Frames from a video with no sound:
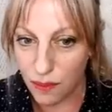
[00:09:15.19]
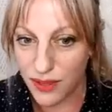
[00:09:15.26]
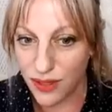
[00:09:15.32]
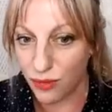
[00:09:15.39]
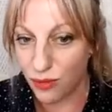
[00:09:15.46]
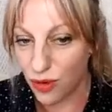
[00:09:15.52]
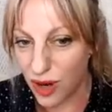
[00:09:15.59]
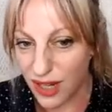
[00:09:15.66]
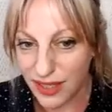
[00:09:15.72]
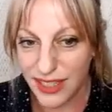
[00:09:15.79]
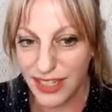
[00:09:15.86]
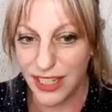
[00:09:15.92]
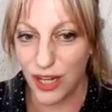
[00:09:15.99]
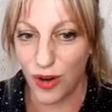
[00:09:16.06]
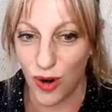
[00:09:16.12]
So for us
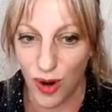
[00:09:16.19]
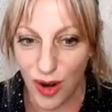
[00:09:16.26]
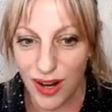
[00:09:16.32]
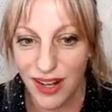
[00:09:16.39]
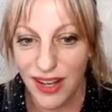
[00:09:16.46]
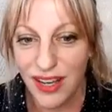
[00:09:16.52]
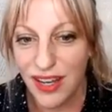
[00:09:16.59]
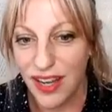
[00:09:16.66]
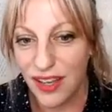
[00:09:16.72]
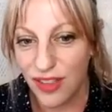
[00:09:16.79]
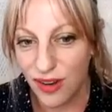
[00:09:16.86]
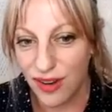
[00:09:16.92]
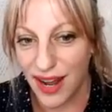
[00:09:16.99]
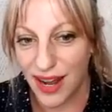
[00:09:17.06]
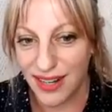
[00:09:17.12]
here in the
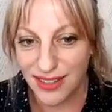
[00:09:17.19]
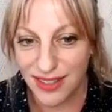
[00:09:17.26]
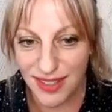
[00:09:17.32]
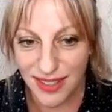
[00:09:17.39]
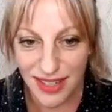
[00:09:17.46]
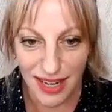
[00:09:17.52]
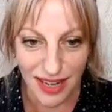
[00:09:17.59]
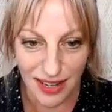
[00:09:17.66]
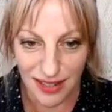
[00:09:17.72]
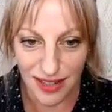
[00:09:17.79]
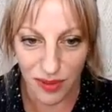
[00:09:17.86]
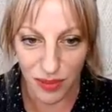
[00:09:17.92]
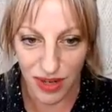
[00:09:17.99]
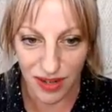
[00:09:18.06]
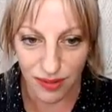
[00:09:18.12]
United States, I
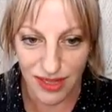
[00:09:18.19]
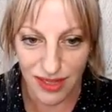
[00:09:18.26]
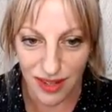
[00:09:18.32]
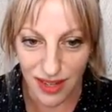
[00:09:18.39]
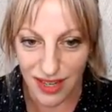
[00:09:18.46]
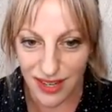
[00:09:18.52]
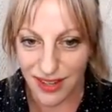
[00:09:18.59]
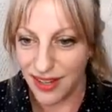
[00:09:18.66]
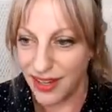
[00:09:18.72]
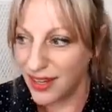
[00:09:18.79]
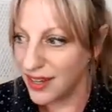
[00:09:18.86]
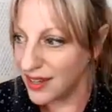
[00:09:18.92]
mean, it was like